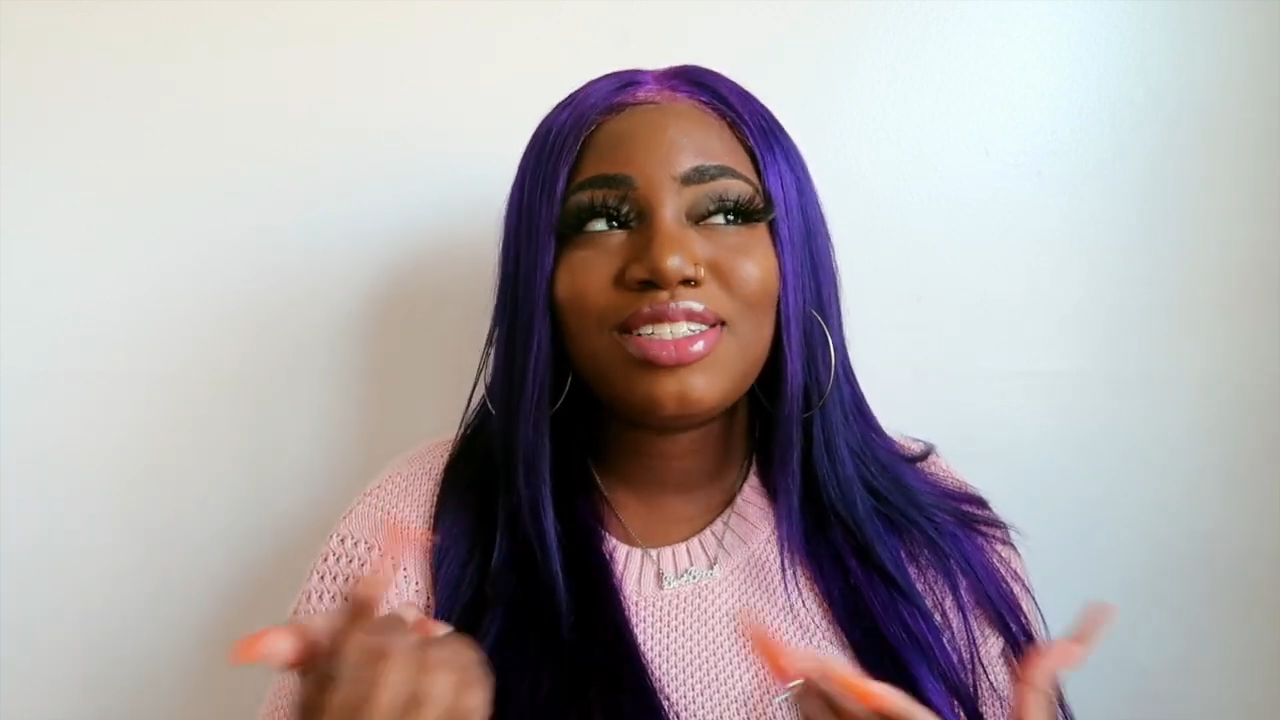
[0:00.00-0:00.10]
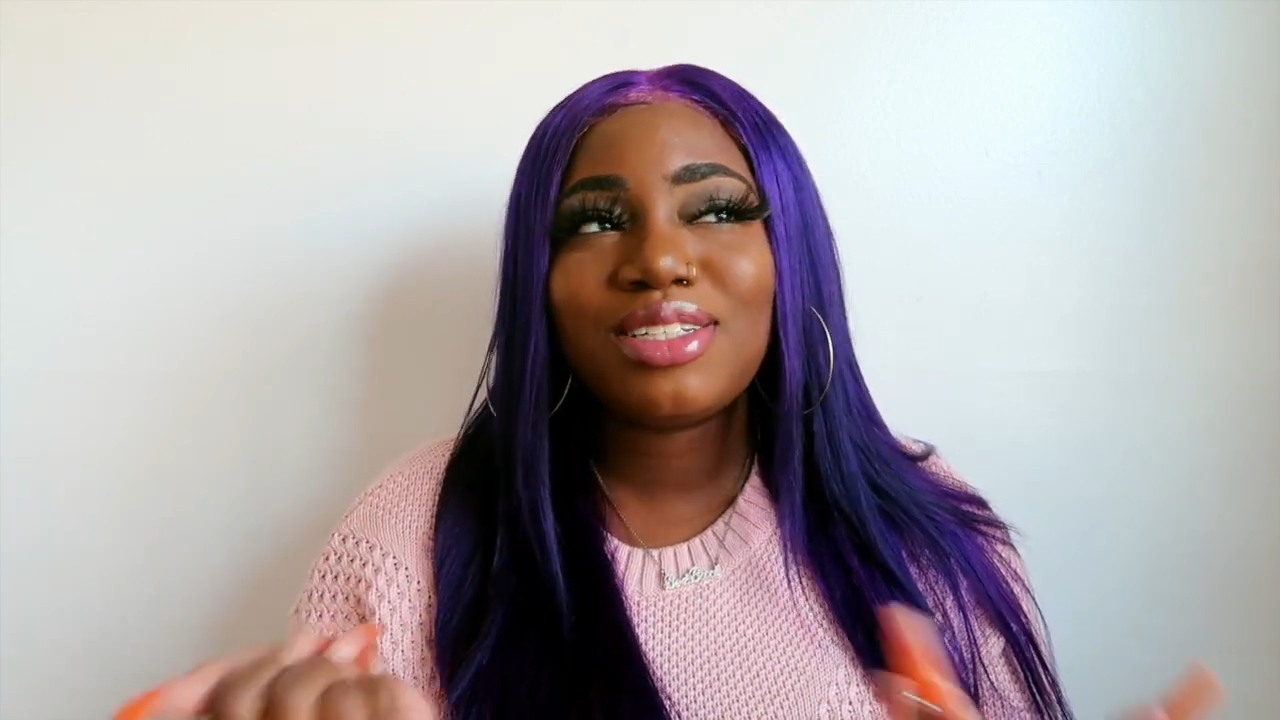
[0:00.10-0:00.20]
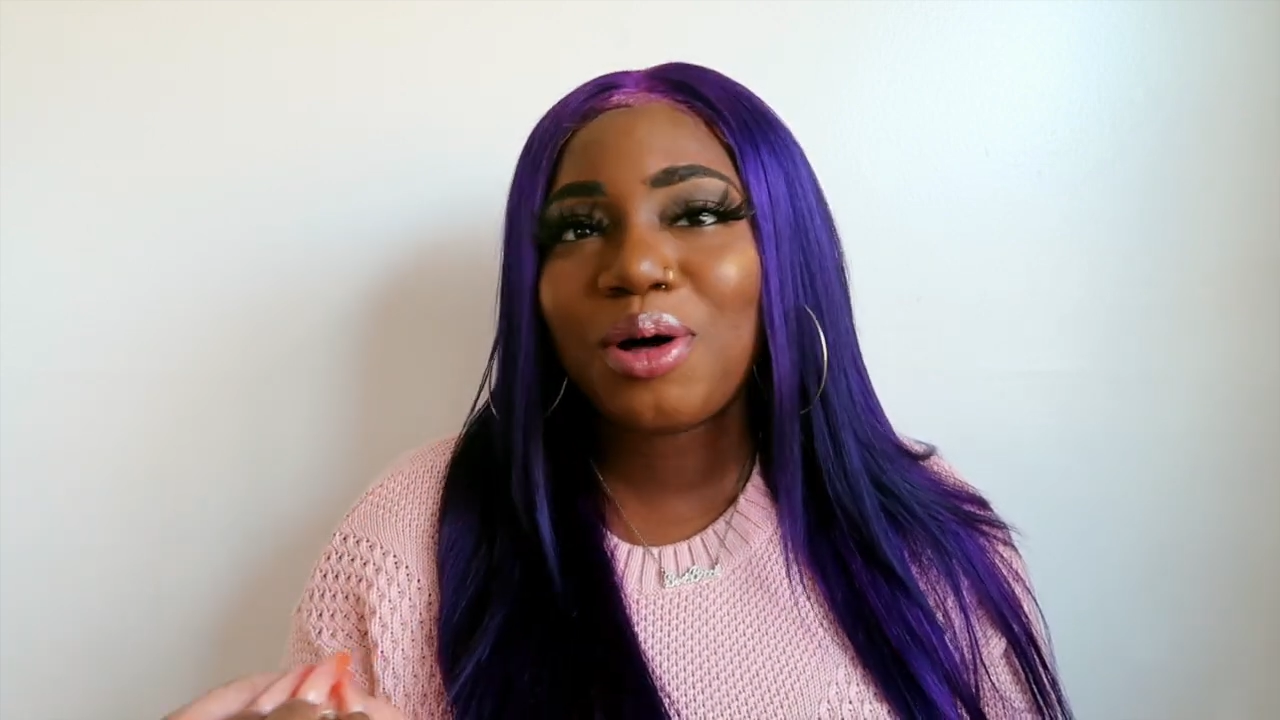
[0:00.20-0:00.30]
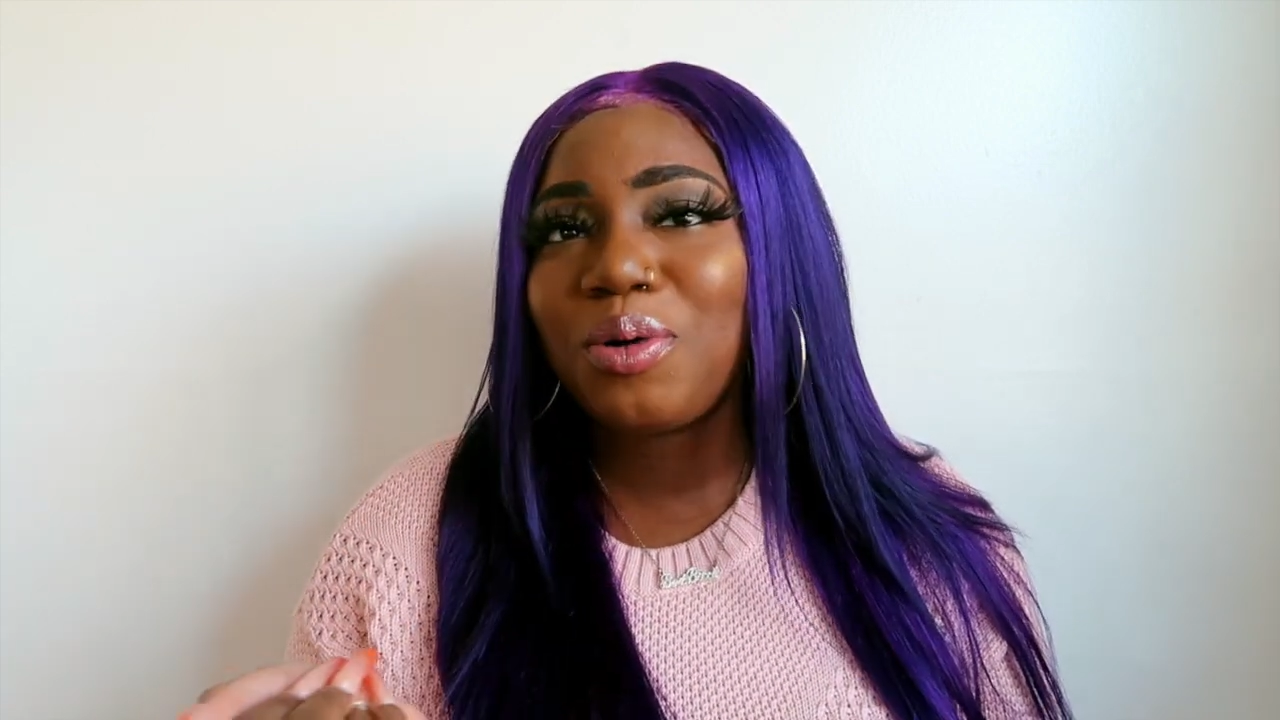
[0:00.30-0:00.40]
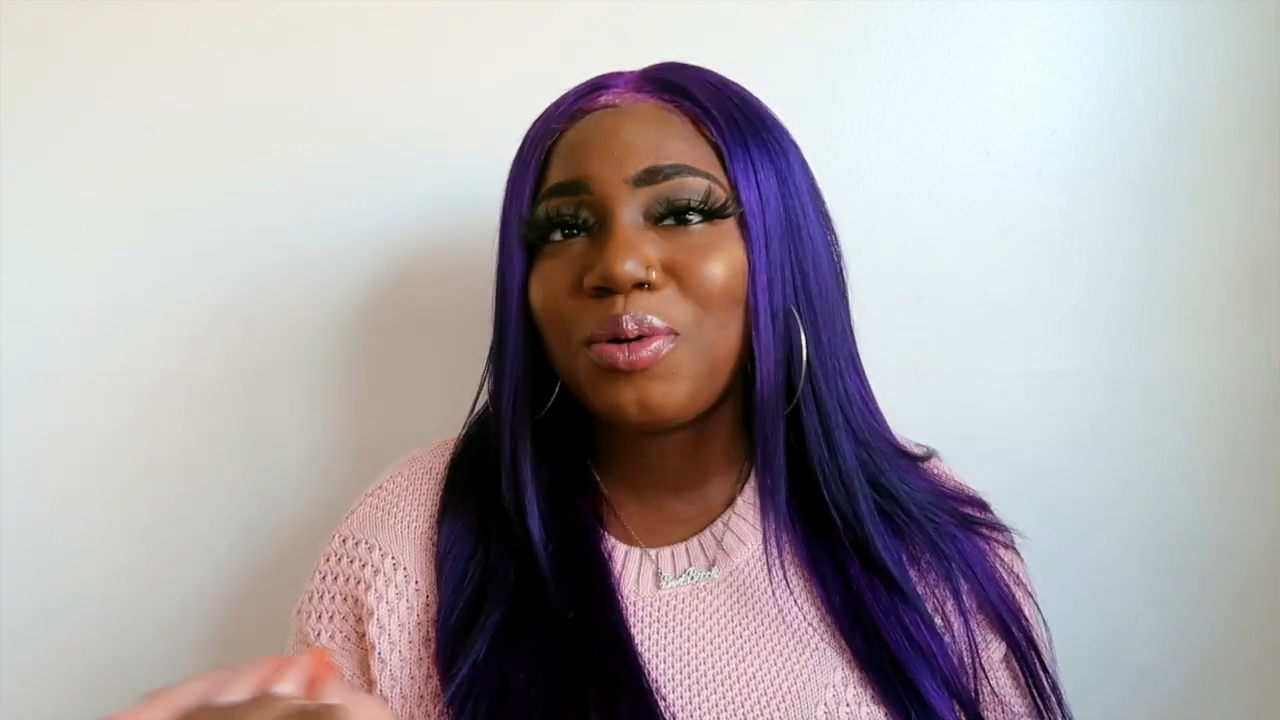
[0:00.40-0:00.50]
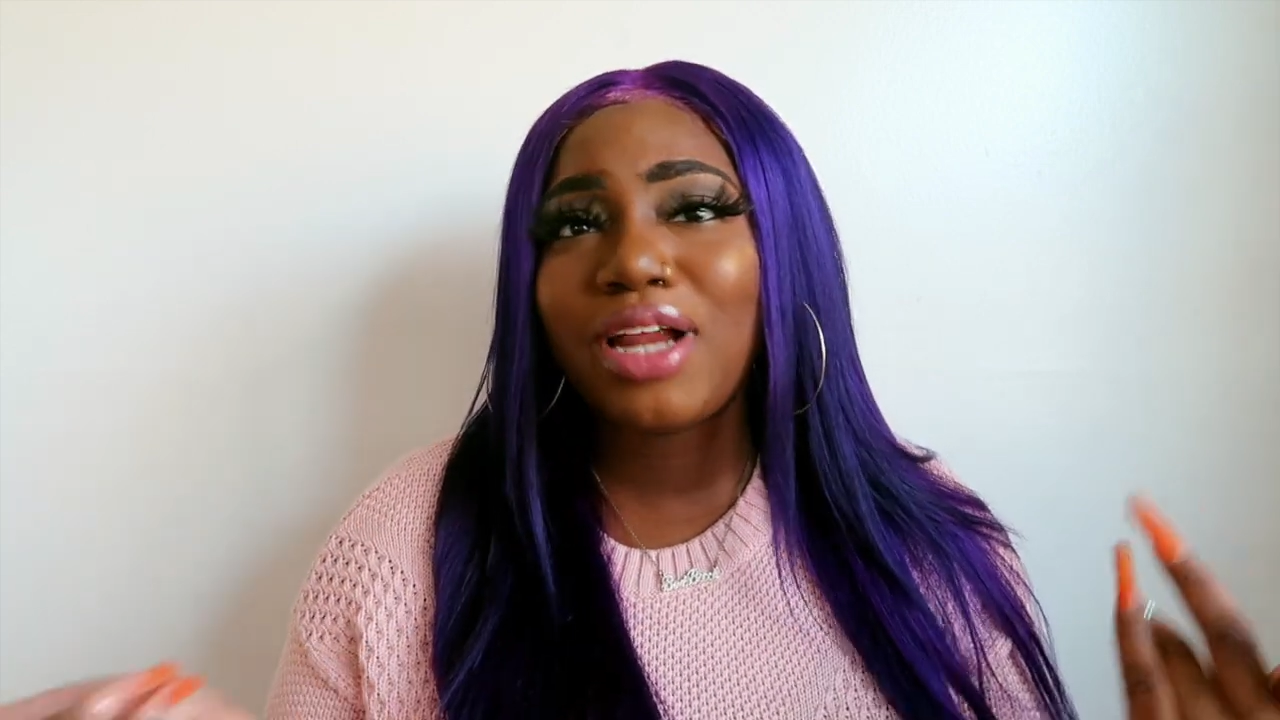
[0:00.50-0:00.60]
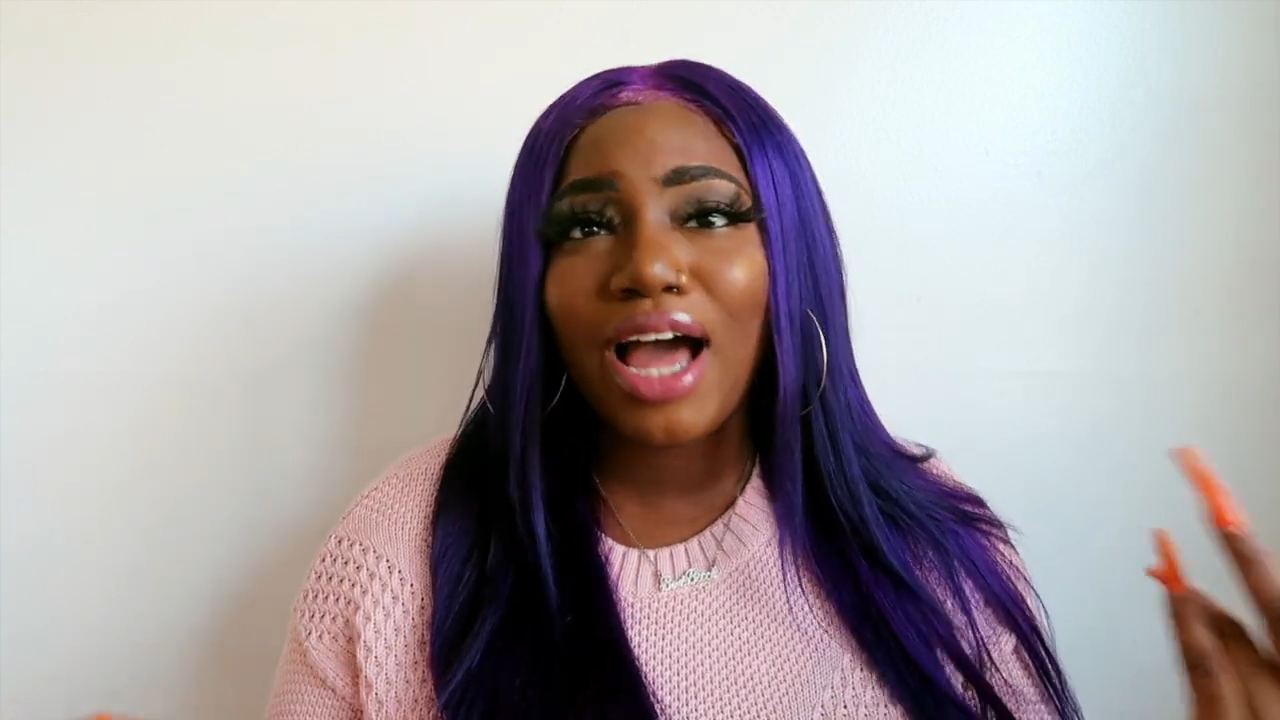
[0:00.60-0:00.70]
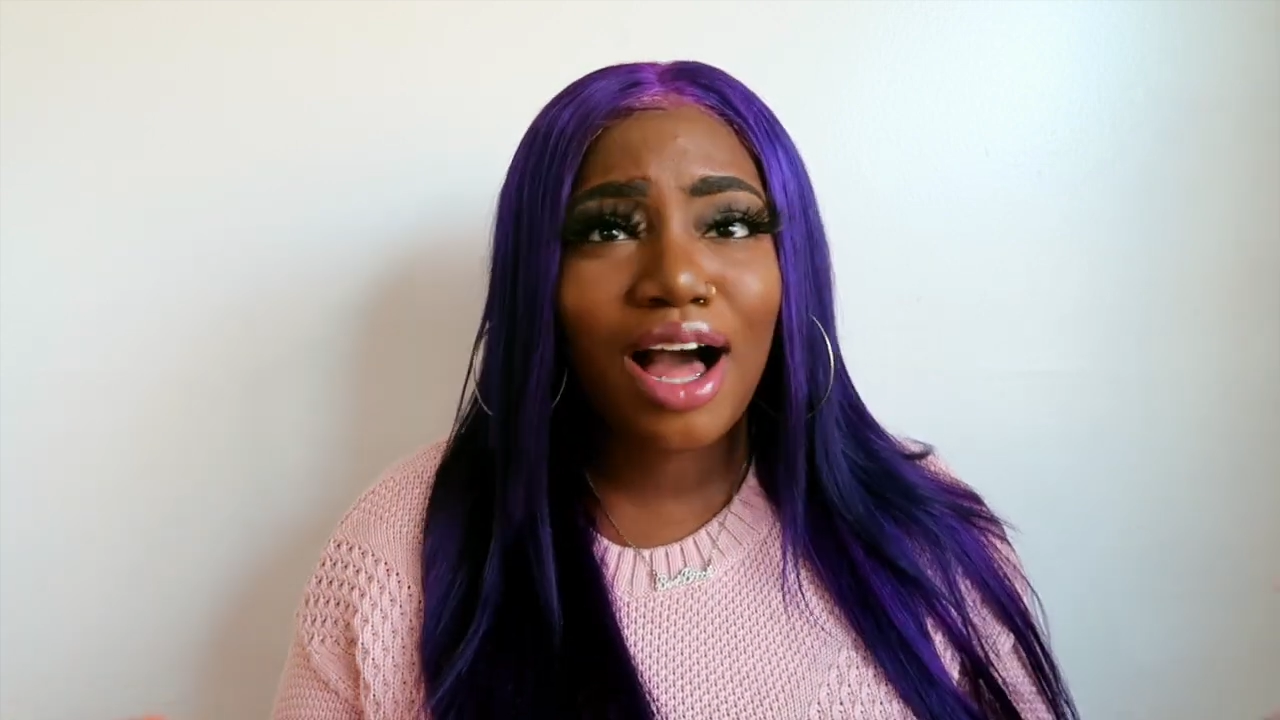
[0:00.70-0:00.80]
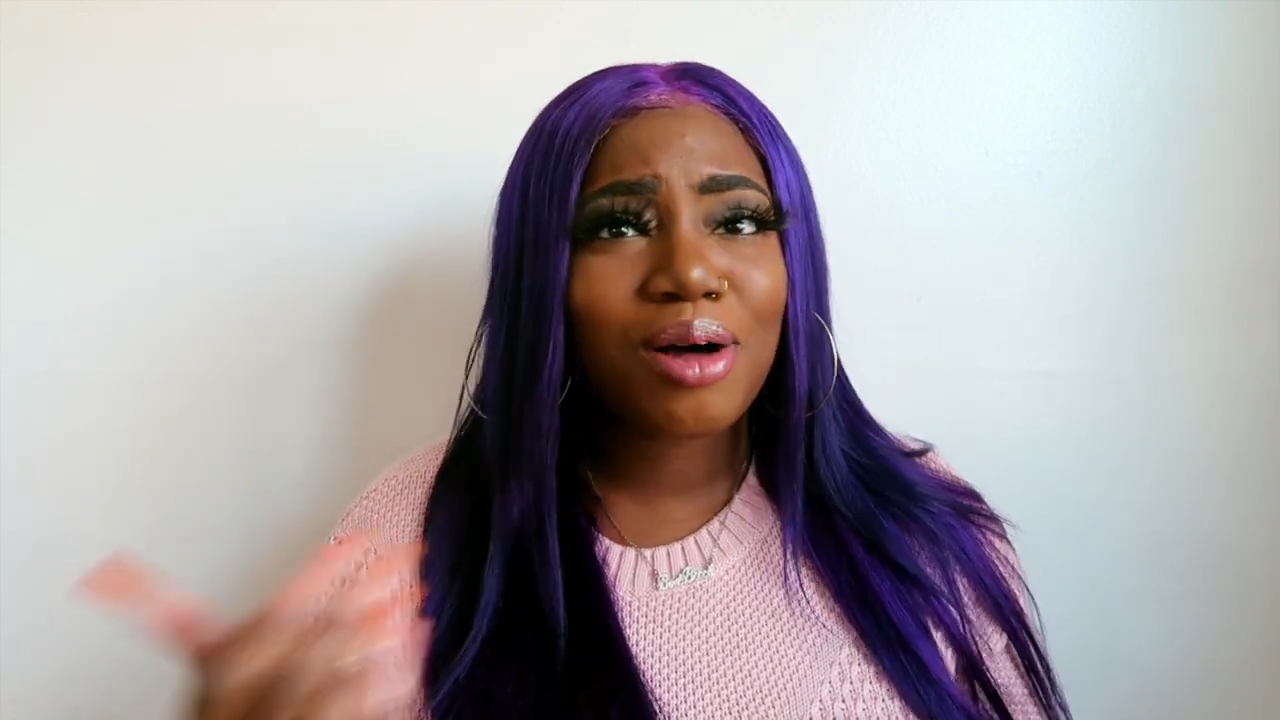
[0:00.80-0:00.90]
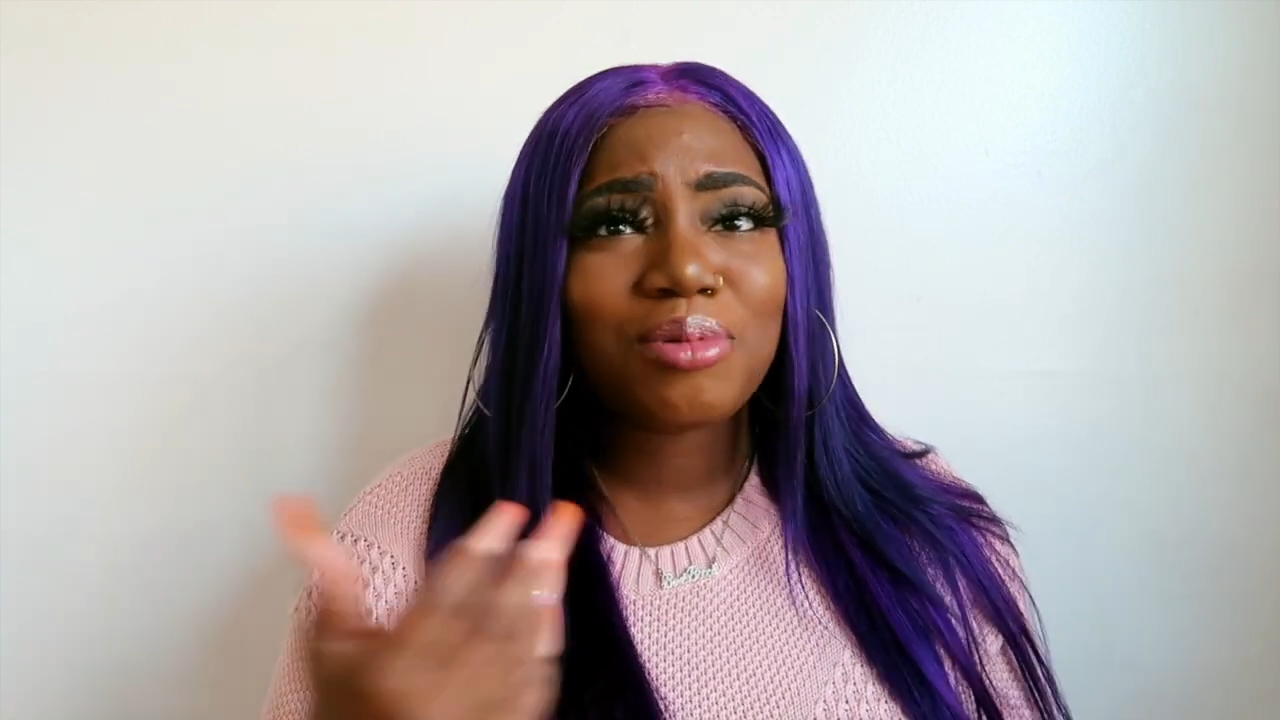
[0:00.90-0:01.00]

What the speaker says: So now